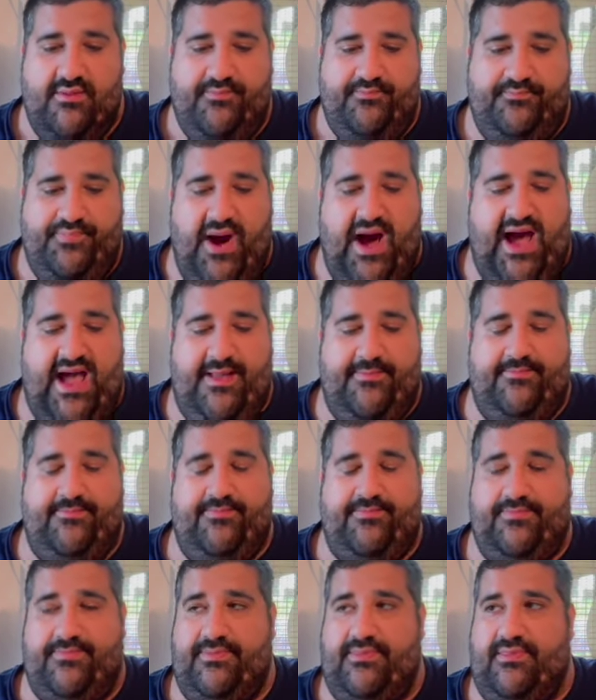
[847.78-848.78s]
But
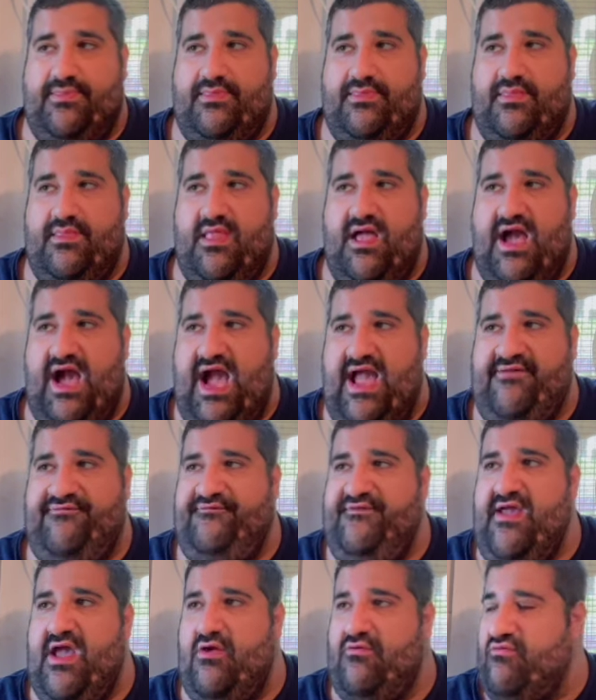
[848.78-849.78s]
I
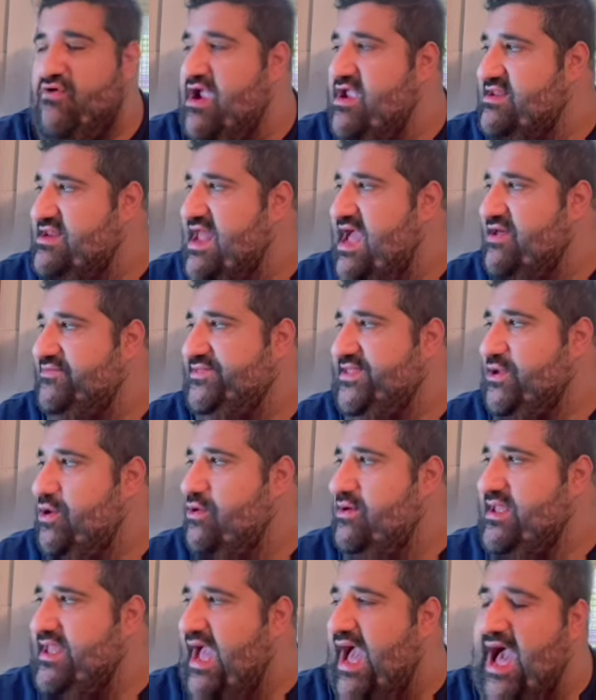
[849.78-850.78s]
fear right now the
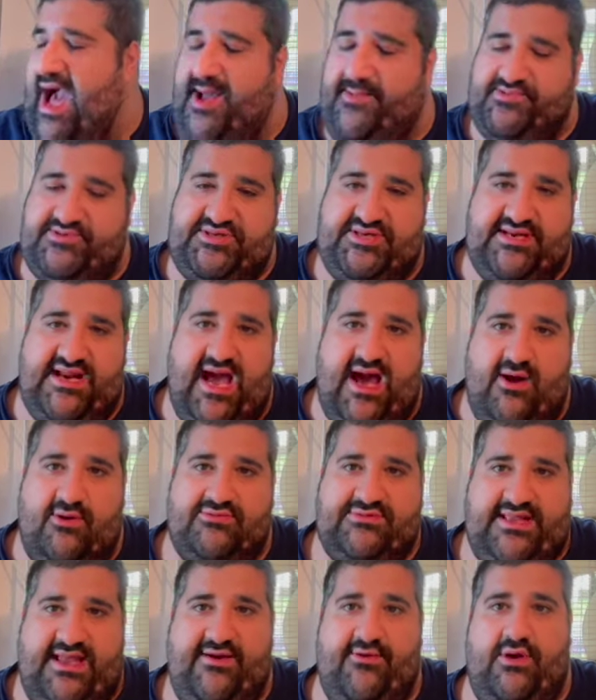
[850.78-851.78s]
only option
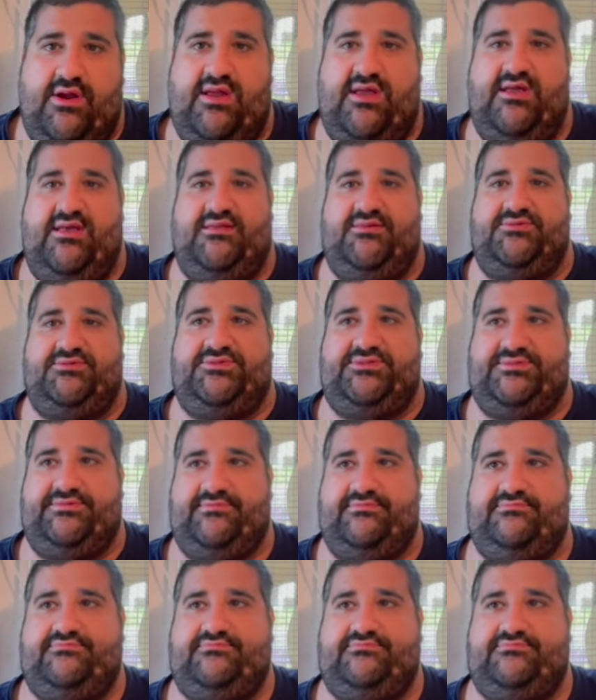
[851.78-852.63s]
out there is